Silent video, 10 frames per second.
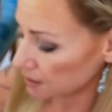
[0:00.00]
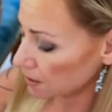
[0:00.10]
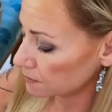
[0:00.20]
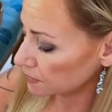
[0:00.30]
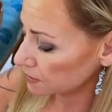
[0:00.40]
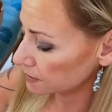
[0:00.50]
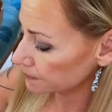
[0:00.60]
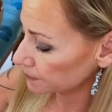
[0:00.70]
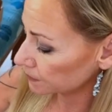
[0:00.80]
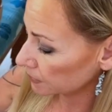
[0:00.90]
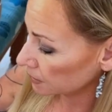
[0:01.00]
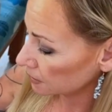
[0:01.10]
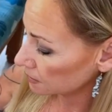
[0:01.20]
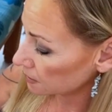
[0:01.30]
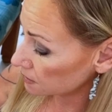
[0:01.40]
the omens.
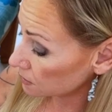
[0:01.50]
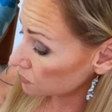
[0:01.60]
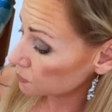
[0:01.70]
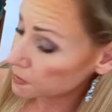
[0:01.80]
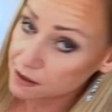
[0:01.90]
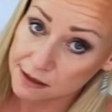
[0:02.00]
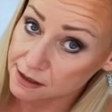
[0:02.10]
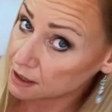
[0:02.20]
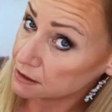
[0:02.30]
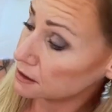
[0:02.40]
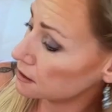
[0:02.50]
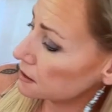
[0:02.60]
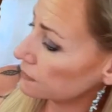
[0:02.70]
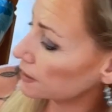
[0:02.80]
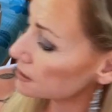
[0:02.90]
So it's not just me that's saying this. You've had